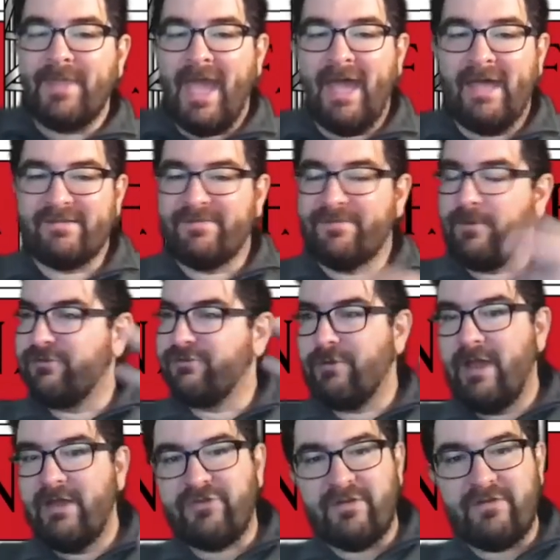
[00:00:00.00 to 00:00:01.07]
As
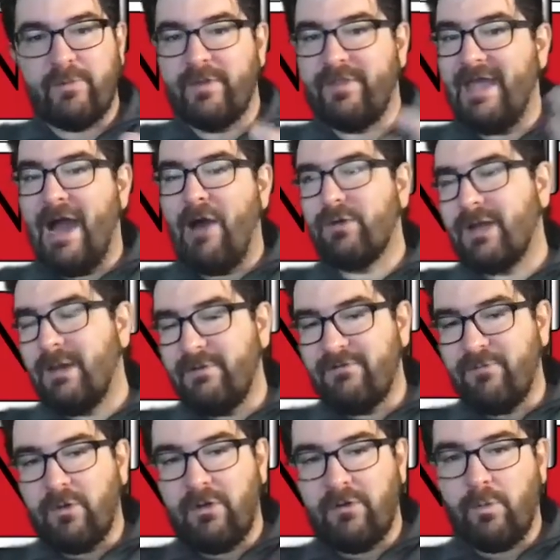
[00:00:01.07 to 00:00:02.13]
frustrations with the outcome
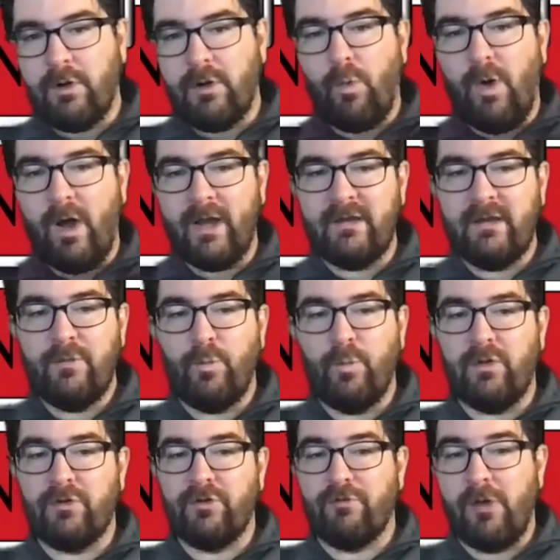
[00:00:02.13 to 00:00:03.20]
of World War I
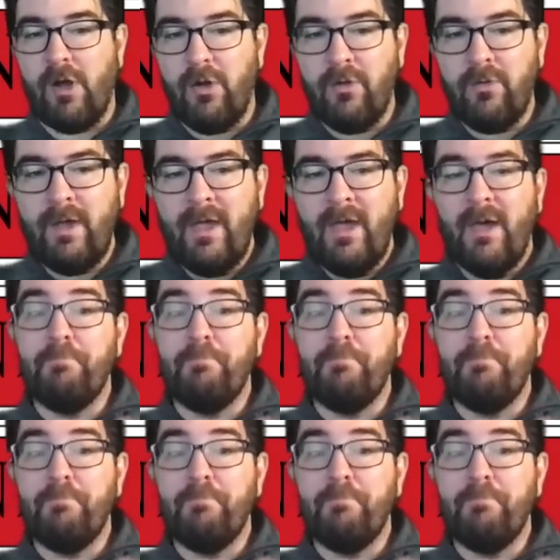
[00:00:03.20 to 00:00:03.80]
will grow,